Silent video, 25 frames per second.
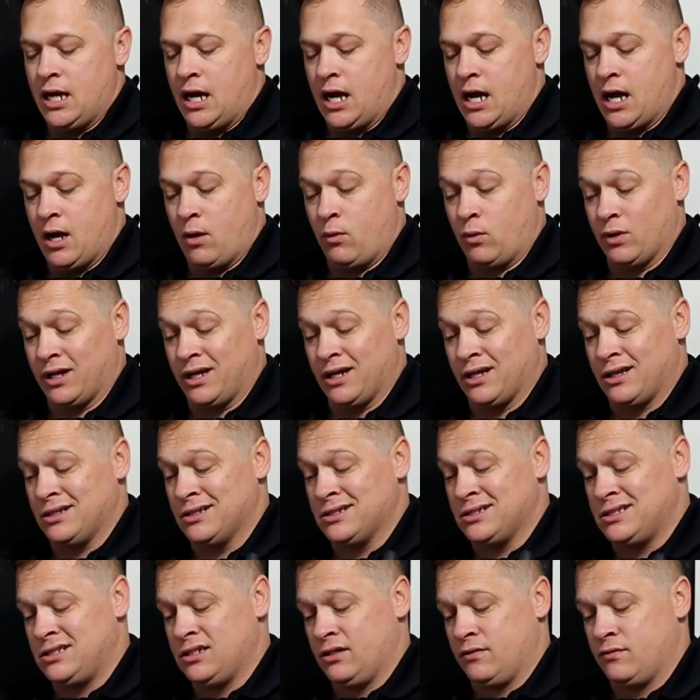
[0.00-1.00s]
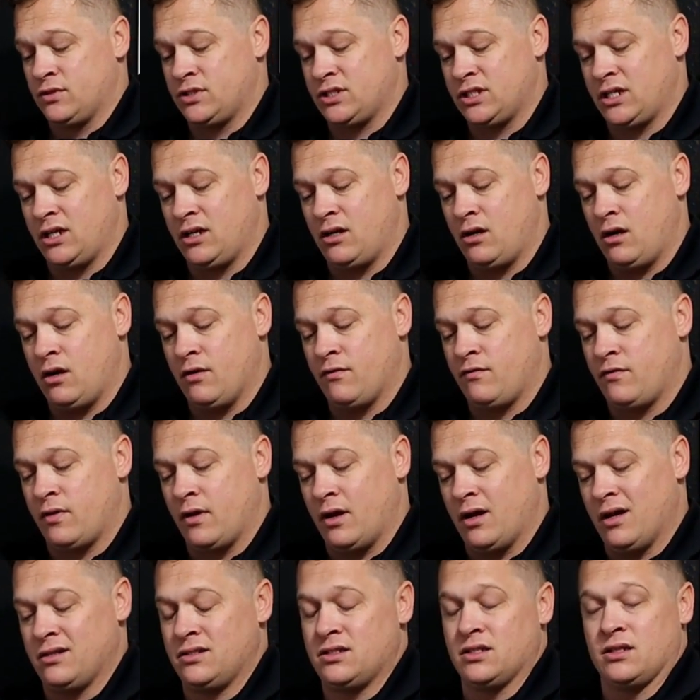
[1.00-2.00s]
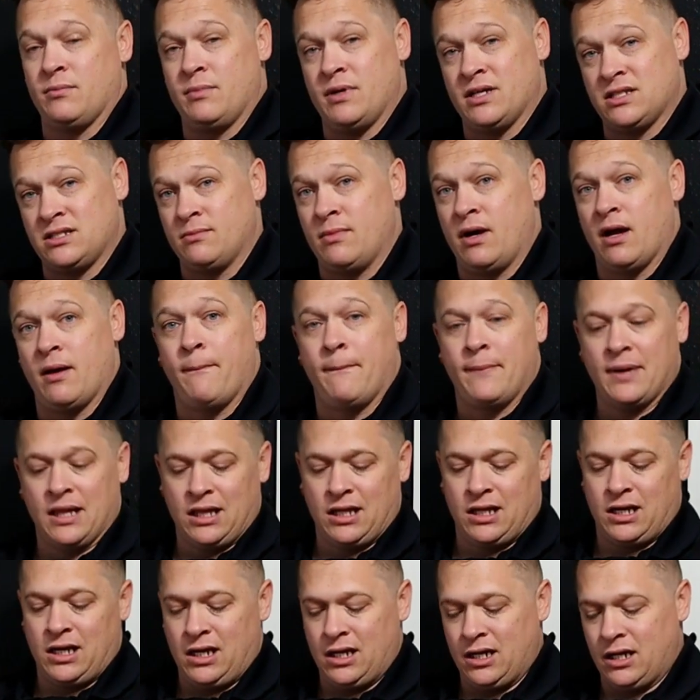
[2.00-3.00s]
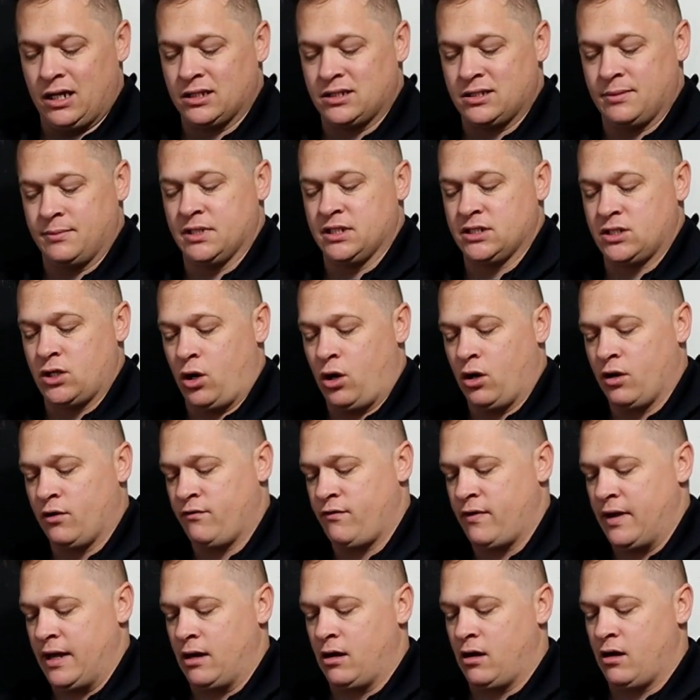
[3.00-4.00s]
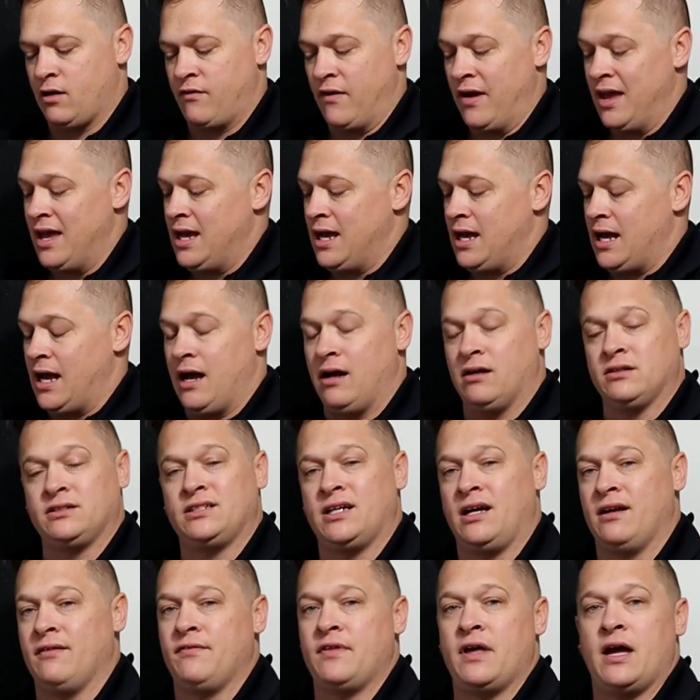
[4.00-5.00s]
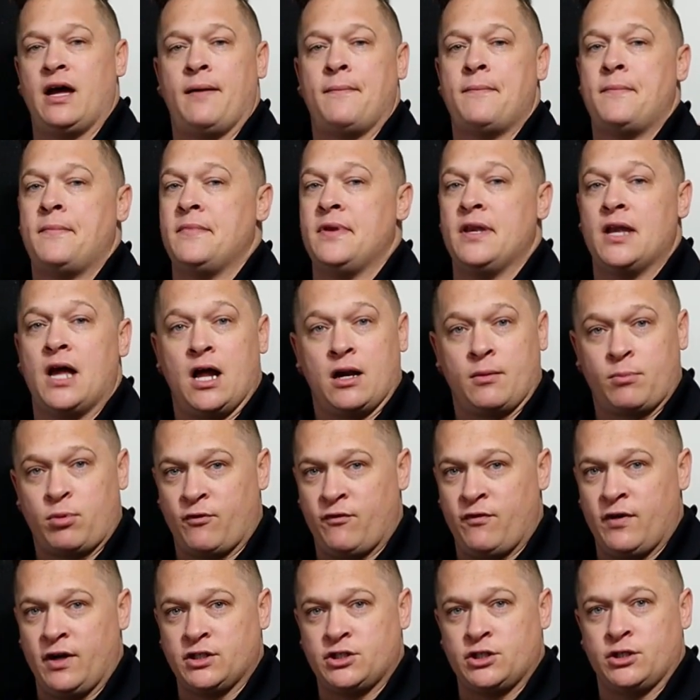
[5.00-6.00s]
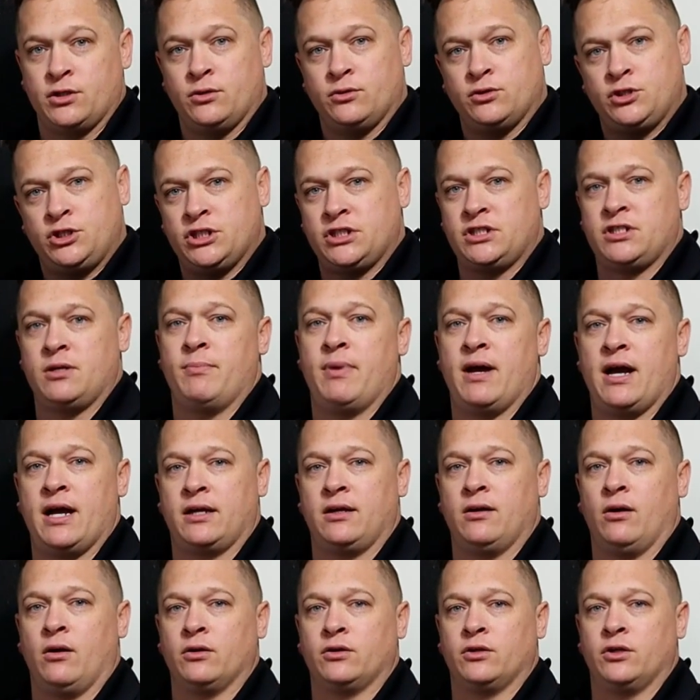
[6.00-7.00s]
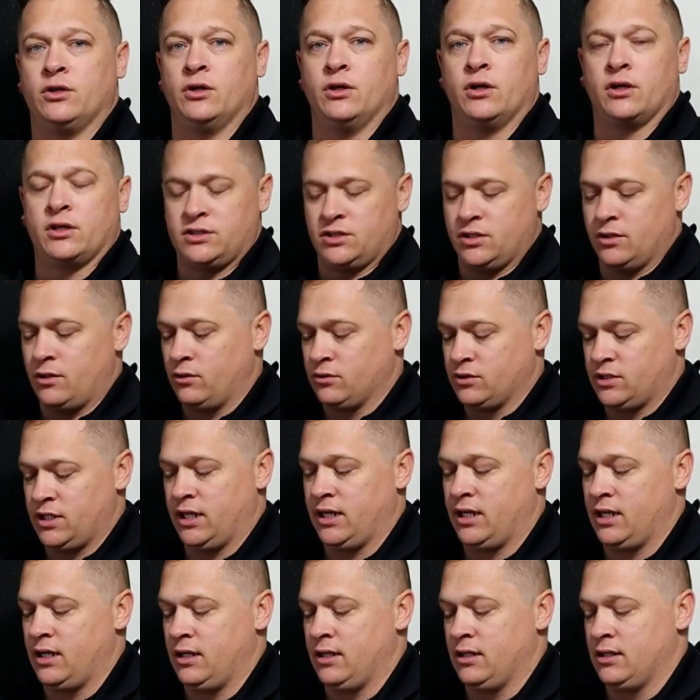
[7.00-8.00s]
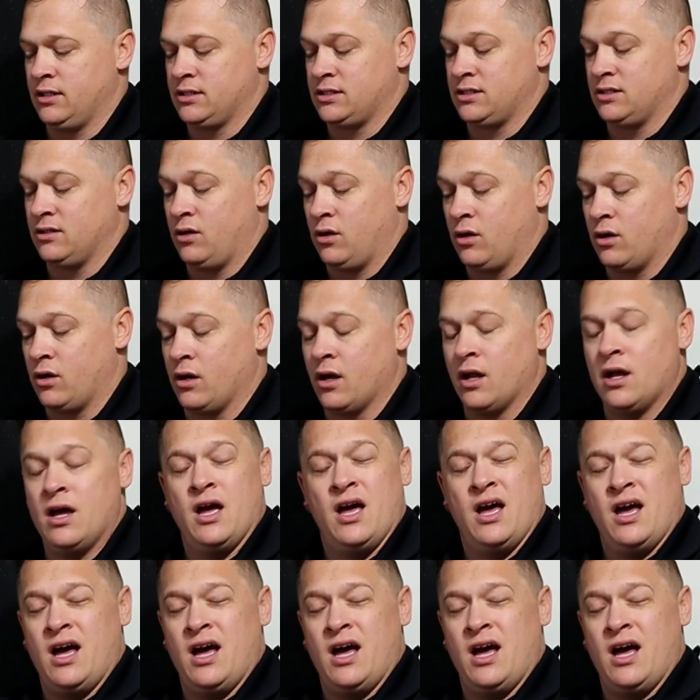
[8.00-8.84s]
I want to get this silver skin off to the best of my ability and get some of this hard fat off. Outside of that, not a professional, just a backyard cook, so don't take any of this to heart.